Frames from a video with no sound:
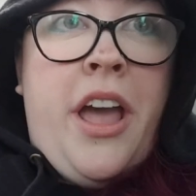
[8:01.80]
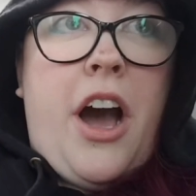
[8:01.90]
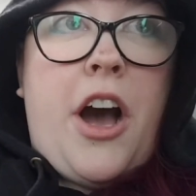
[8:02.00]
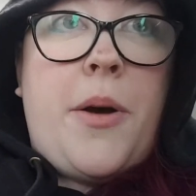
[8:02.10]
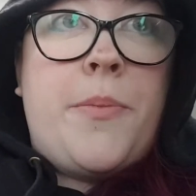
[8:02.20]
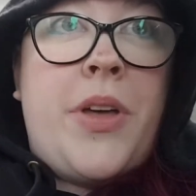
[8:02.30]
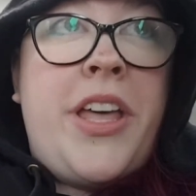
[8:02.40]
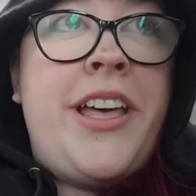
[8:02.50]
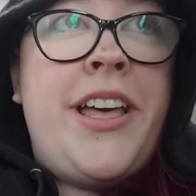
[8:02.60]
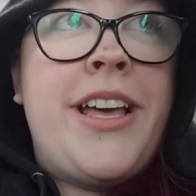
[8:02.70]

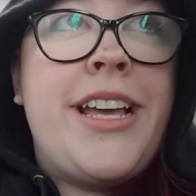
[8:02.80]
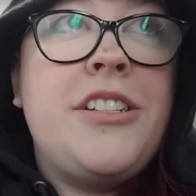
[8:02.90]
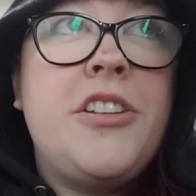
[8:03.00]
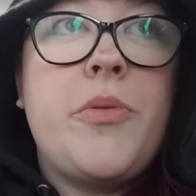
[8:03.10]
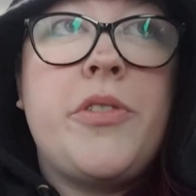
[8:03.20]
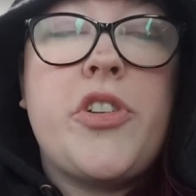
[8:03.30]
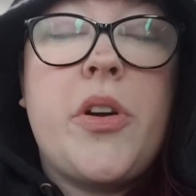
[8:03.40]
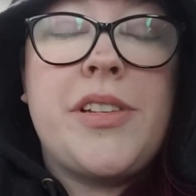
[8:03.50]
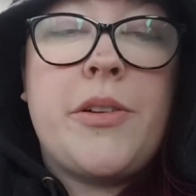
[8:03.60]
doing shows.